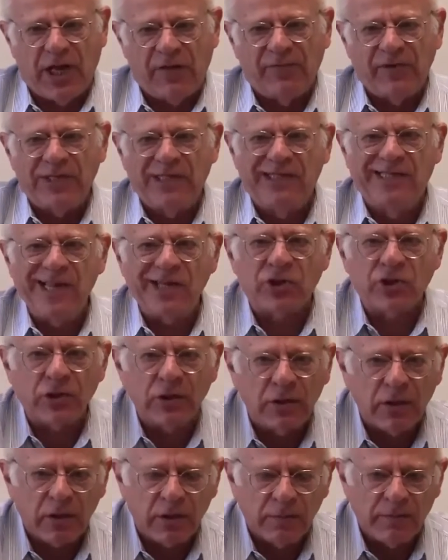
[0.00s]
of
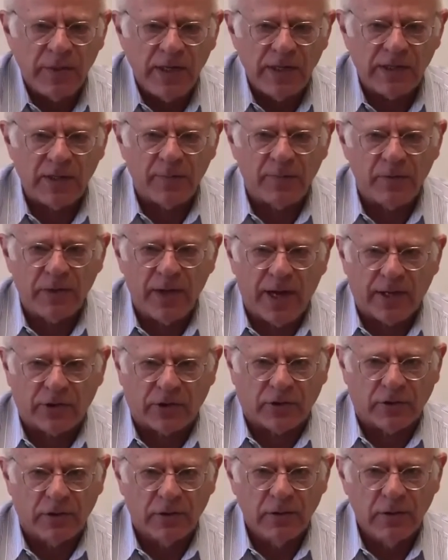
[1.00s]
additional means of
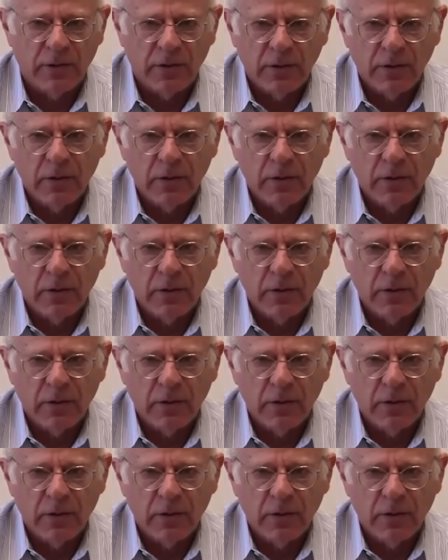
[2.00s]
production.